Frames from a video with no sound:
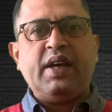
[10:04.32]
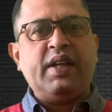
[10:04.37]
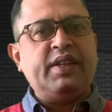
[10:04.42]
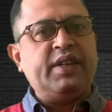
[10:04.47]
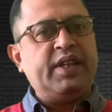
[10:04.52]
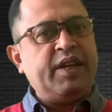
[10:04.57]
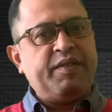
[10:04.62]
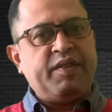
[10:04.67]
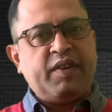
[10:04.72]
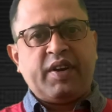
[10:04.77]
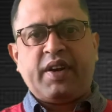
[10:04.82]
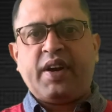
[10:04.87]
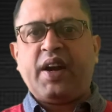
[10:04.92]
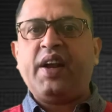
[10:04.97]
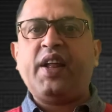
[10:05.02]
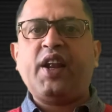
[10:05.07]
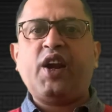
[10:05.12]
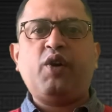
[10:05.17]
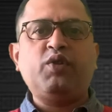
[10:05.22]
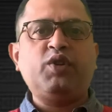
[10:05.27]
They will
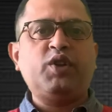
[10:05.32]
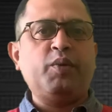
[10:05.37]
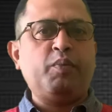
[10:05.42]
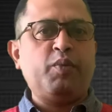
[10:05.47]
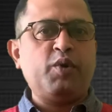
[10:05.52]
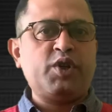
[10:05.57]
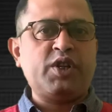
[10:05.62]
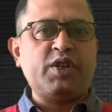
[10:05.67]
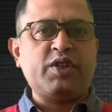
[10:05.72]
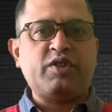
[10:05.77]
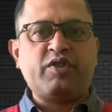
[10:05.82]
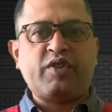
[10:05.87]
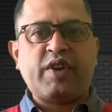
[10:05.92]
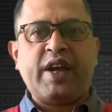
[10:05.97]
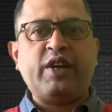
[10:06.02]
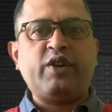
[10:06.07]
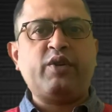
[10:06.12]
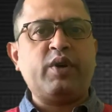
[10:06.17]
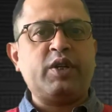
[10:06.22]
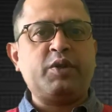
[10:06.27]
run around the bushes
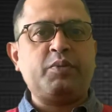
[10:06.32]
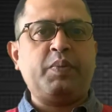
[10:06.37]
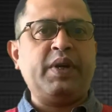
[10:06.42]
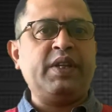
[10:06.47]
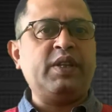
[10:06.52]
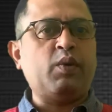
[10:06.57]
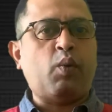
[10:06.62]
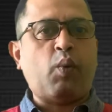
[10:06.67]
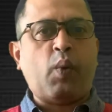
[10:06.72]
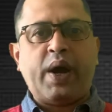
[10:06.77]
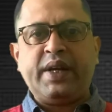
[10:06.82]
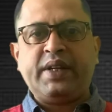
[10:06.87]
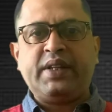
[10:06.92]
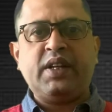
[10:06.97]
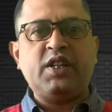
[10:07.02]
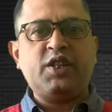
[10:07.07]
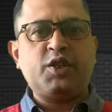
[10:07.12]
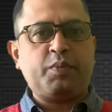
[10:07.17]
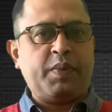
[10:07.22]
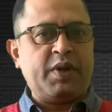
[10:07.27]
trying to explain the
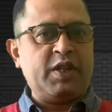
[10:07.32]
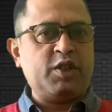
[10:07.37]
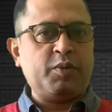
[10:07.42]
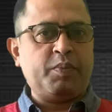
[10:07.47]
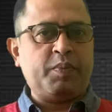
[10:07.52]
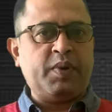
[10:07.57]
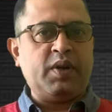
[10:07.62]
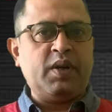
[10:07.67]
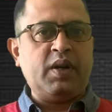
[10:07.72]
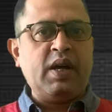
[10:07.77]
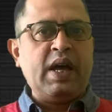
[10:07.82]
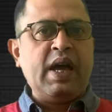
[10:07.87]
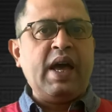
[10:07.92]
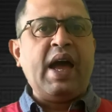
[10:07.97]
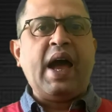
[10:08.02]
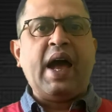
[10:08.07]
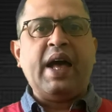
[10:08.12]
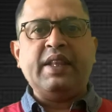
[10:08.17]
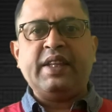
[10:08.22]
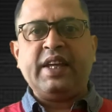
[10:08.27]
vitalist principle
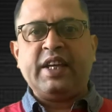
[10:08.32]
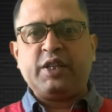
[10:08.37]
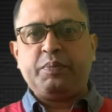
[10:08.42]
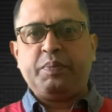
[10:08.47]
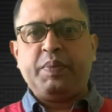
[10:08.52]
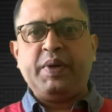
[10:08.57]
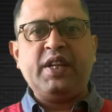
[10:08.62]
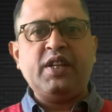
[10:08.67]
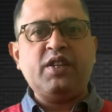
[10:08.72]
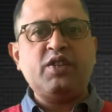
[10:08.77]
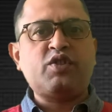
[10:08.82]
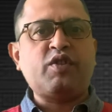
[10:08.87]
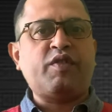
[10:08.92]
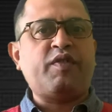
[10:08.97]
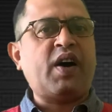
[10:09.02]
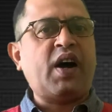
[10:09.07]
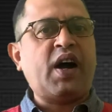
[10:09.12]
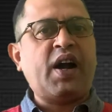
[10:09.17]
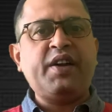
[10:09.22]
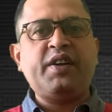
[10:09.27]
and the experience of
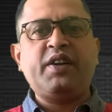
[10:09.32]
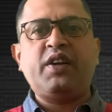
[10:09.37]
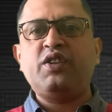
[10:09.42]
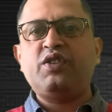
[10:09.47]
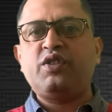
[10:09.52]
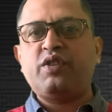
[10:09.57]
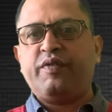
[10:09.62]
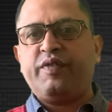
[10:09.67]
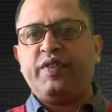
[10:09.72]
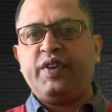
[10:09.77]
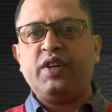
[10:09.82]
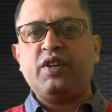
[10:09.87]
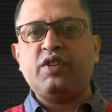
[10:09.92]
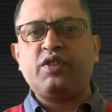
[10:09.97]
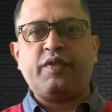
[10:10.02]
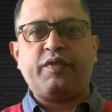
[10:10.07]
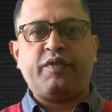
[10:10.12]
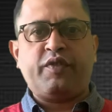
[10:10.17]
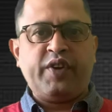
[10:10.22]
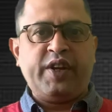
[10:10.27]
hundreds of
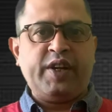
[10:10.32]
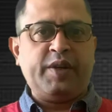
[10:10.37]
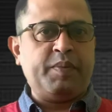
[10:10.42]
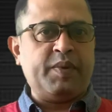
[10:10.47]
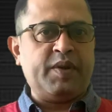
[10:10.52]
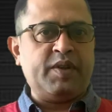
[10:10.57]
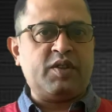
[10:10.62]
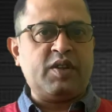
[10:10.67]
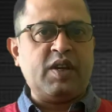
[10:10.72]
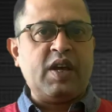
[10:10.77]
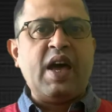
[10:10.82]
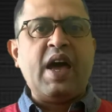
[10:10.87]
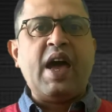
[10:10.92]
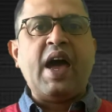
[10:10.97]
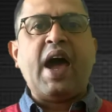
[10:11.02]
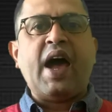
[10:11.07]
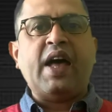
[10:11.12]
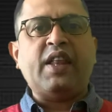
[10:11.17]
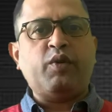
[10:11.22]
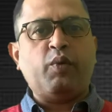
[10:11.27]
years of treatments
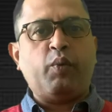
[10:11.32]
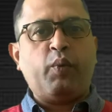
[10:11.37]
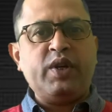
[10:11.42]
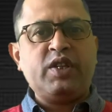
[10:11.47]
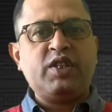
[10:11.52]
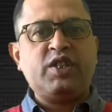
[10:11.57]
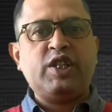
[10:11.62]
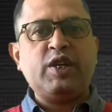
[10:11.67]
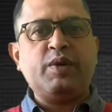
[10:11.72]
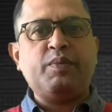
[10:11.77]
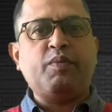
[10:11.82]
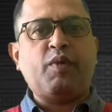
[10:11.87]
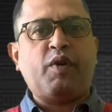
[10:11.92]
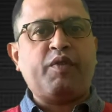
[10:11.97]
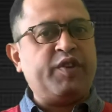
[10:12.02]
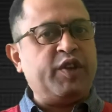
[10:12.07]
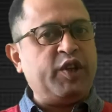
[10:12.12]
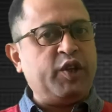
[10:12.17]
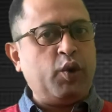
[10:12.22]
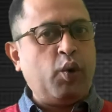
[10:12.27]
and the wisdom
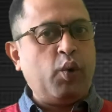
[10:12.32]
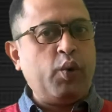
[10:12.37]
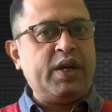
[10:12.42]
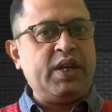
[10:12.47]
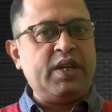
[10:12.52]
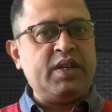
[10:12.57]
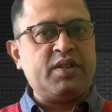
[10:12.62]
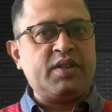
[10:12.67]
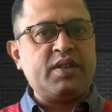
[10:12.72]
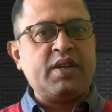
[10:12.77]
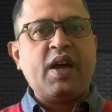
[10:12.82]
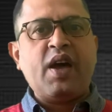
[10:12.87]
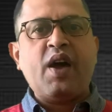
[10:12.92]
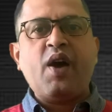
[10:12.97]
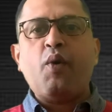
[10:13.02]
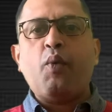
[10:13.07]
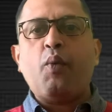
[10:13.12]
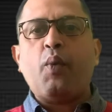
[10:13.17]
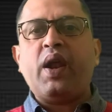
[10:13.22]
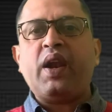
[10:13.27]
of the yogis
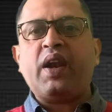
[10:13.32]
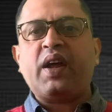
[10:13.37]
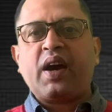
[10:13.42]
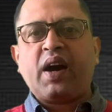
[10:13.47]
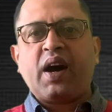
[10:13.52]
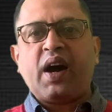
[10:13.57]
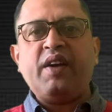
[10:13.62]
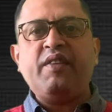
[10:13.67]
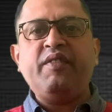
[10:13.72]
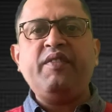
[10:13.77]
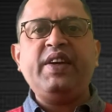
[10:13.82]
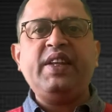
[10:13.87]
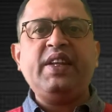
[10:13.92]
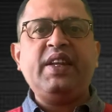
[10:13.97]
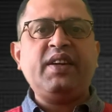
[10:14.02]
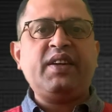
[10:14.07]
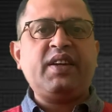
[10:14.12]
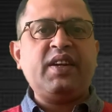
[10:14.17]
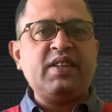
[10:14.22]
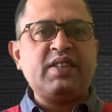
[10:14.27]
while
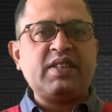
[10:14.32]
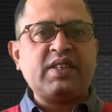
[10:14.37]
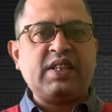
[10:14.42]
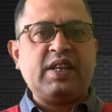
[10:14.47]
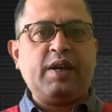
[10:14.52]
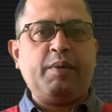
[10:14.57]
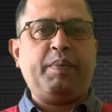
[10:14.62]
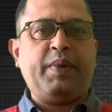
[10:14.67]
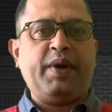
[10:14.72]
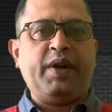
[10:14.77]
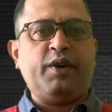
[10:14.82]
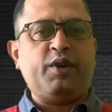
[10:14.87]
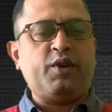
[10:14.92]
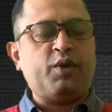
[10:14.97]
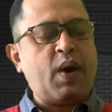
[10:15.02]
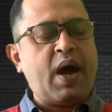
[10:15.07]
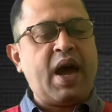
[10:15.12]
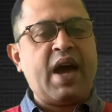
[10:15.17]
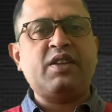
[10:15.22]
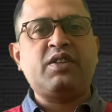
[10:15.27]
conveniently skipping
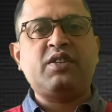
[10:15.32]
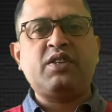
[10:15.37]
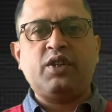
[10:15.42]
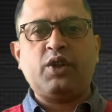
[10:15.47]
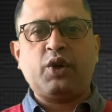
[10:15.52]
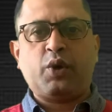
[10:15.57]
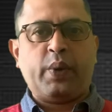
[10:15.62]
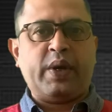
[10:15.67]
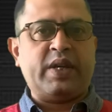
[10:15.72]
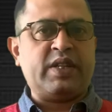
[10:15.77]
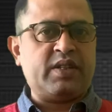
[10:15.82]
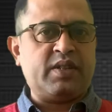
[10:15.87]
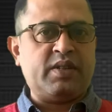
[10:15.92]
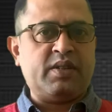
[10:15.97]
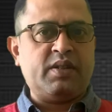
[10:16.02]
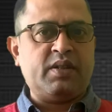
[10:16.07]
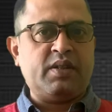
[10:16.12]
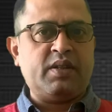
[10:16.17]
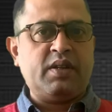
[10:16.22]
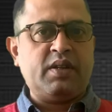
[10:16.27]
to answer the question.